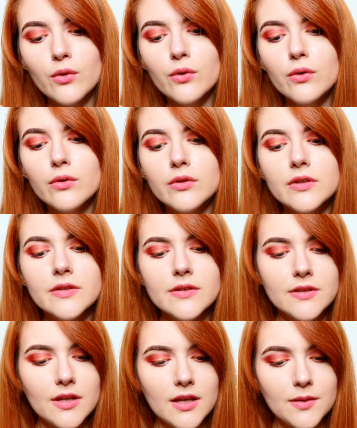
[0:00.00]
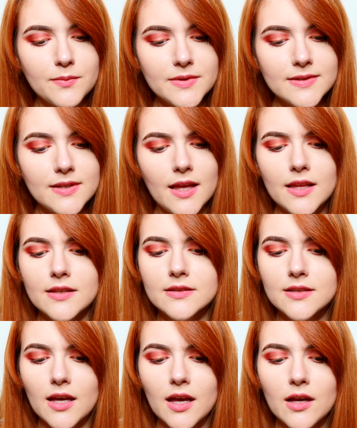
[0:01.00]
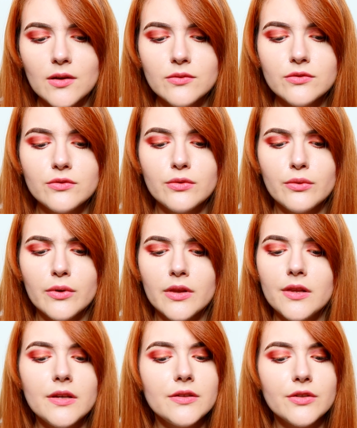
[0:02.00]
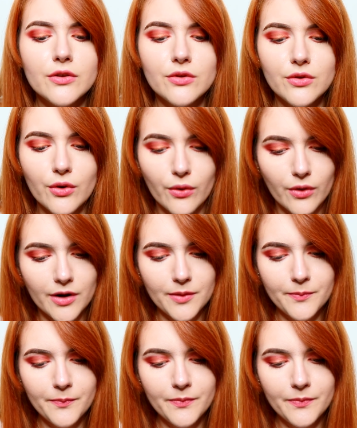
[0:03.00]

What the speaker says: all the steps and down to a little door.